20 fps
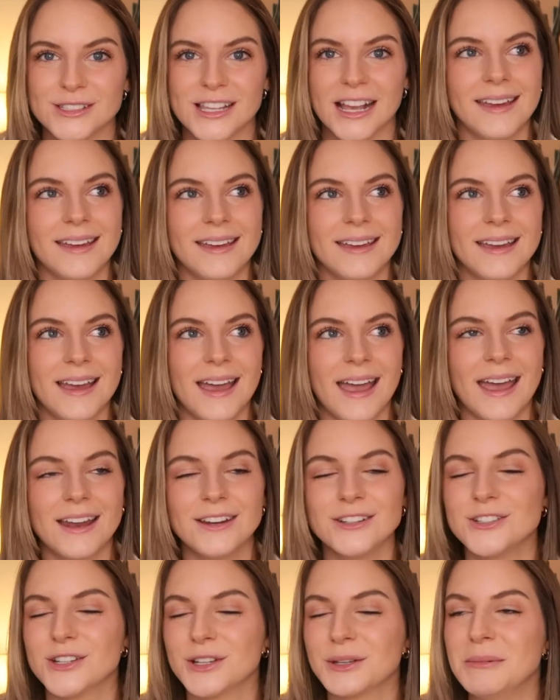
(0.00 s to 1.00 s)
Like, and
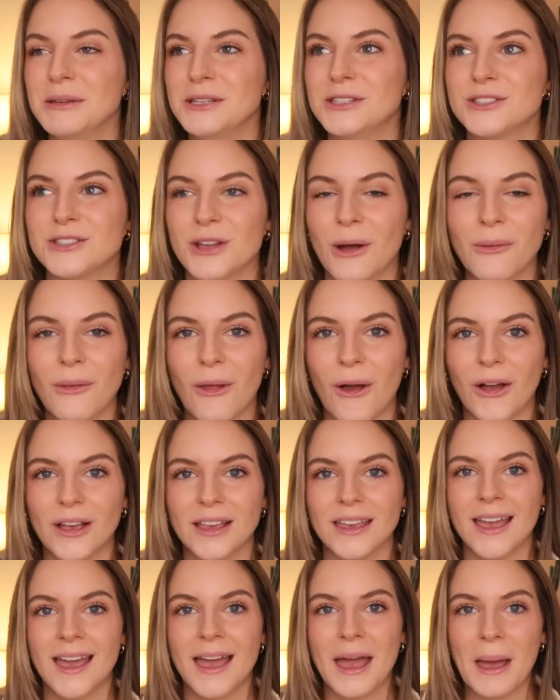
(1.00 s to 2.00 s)
it took me so
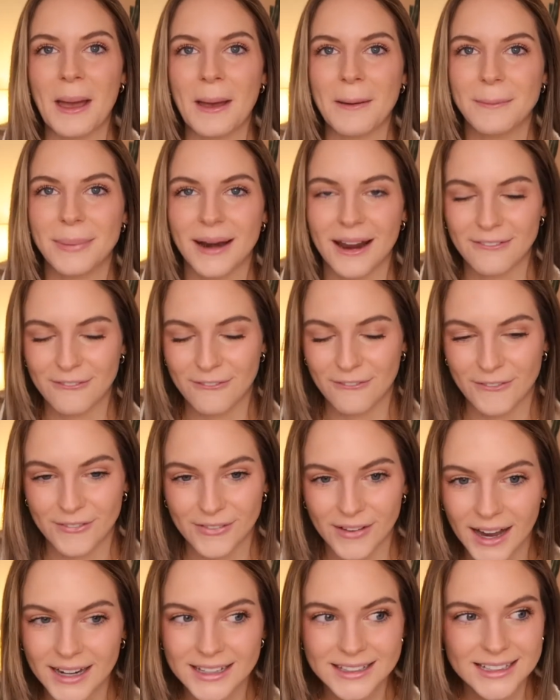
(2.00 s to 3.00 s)
long, but I
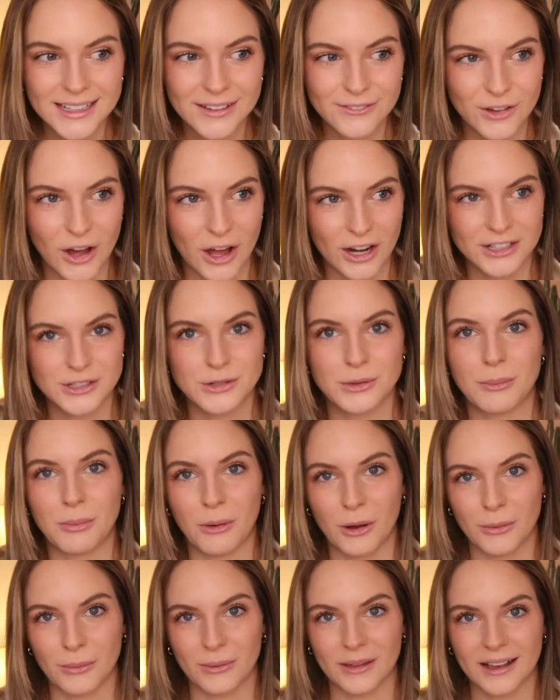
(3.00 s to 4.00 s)
finally have got it to a
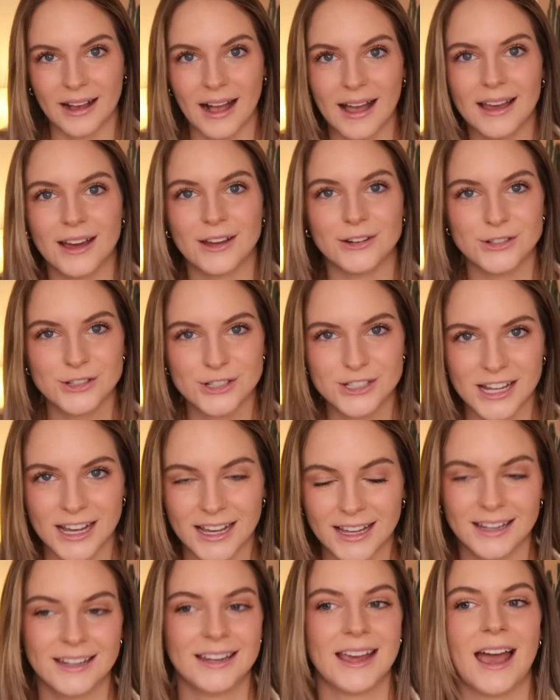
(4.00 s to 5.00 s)
point where like I
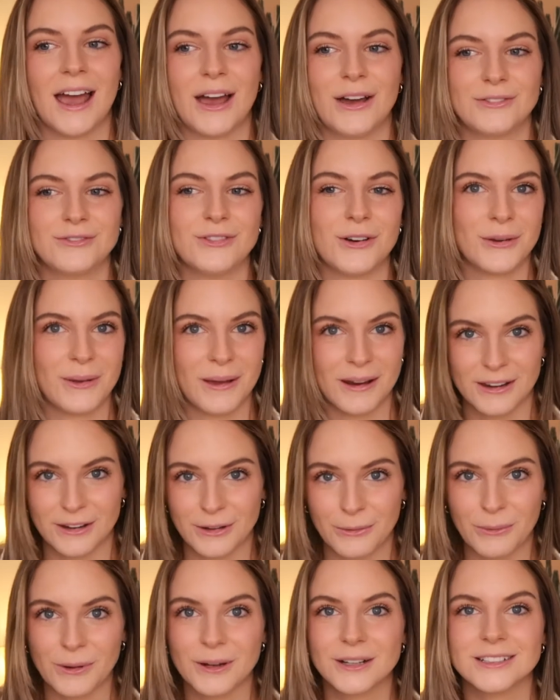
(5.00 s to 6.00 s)
understand how photo
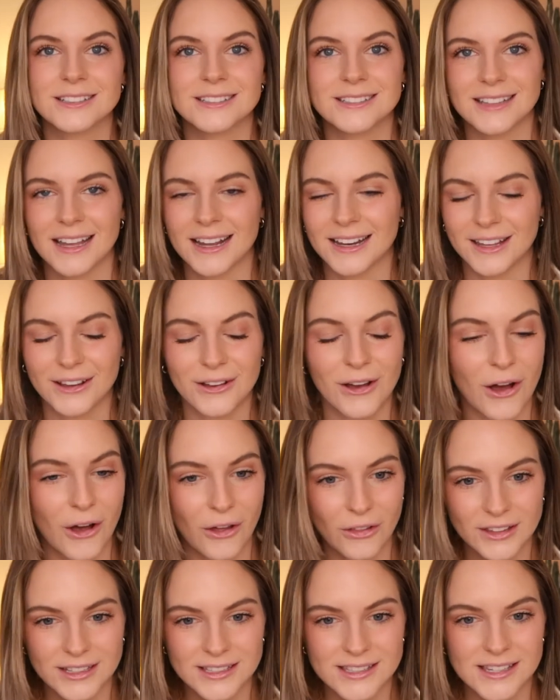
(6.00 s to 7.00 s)
editing works, lighting,
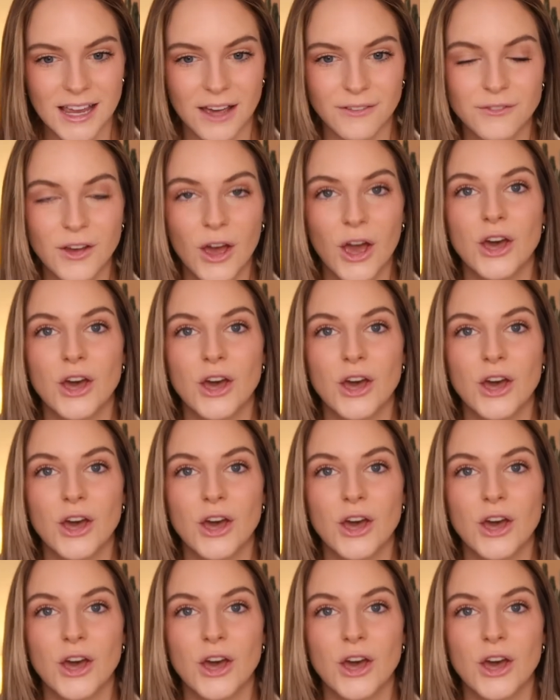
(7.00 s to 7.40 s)
all this stuff.